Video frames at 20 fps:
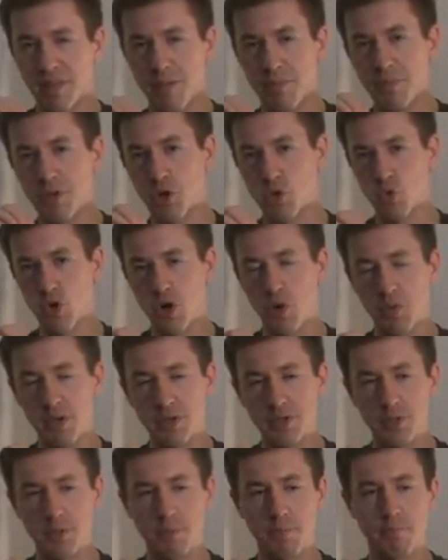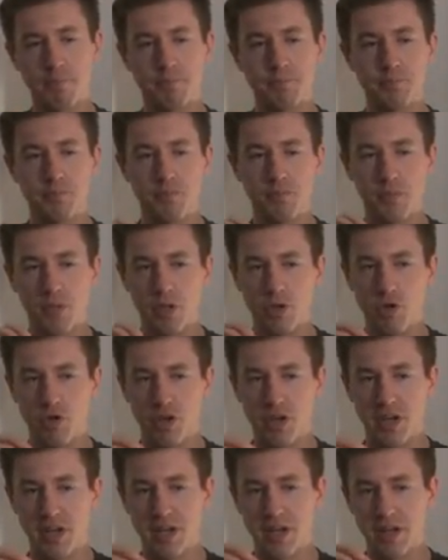The aromas, you're
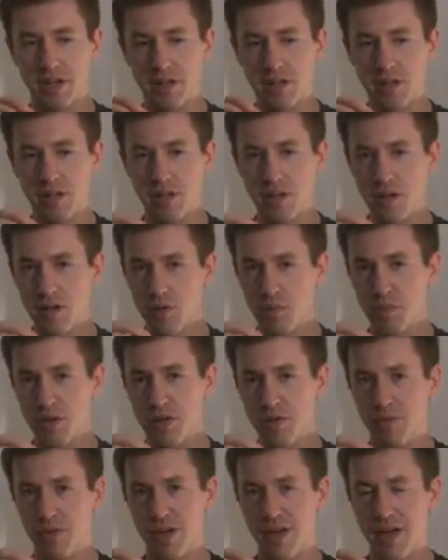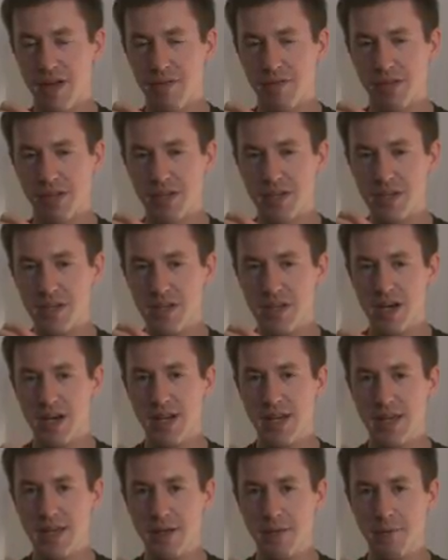getting a little bit of a
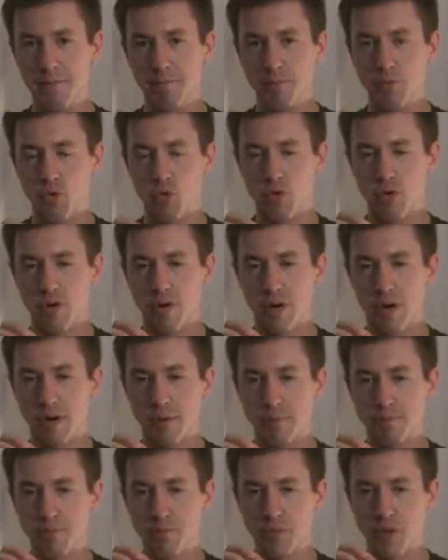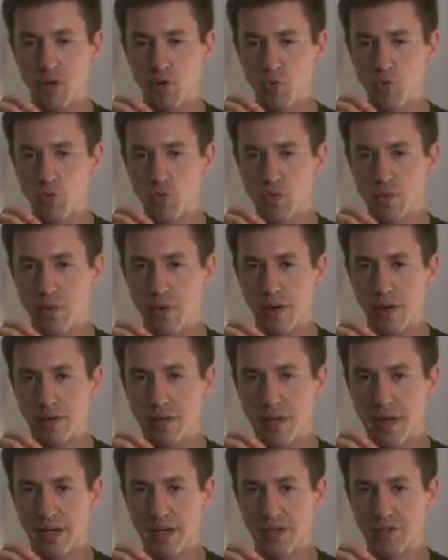nutty, or
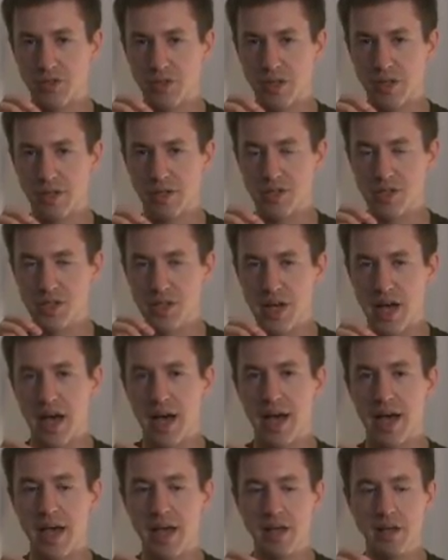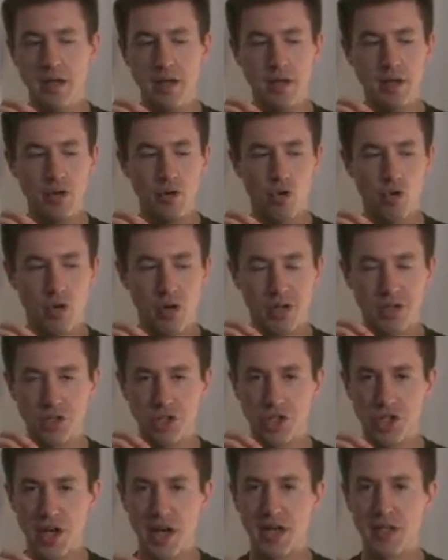like I said, a Thai or a
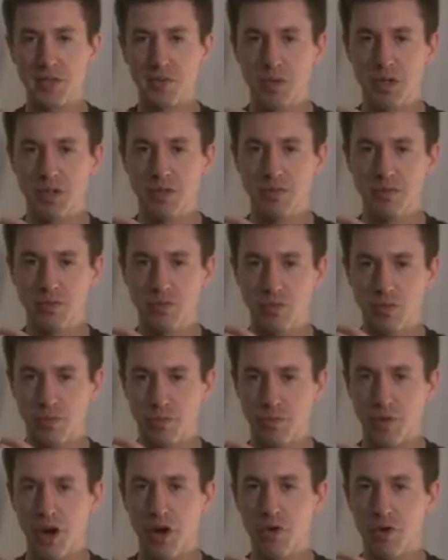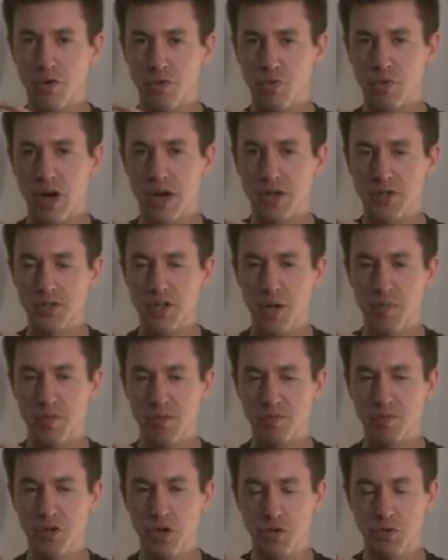jasmine, fragrant rice type
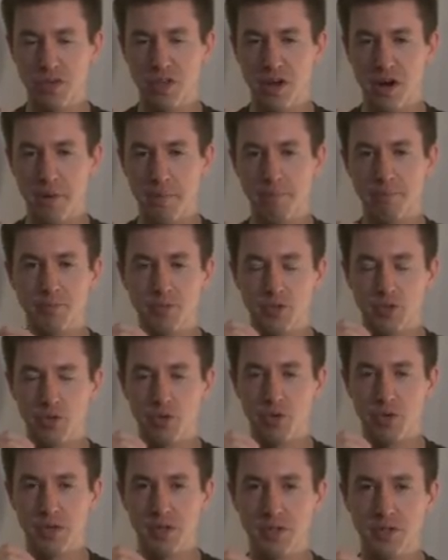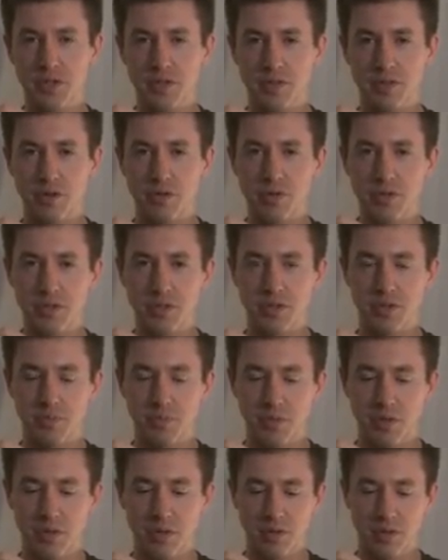of note there. So there is
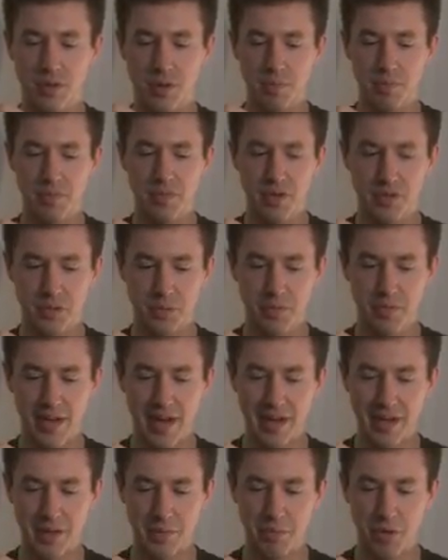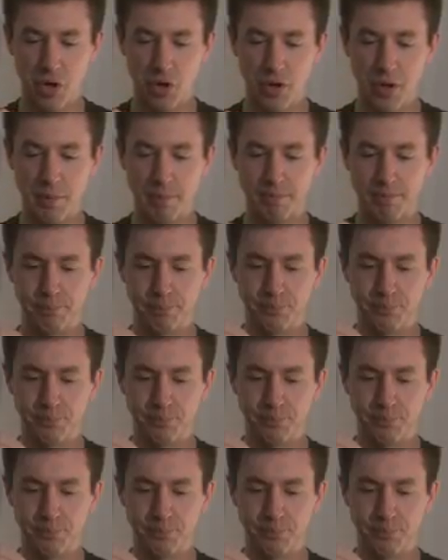some of that component.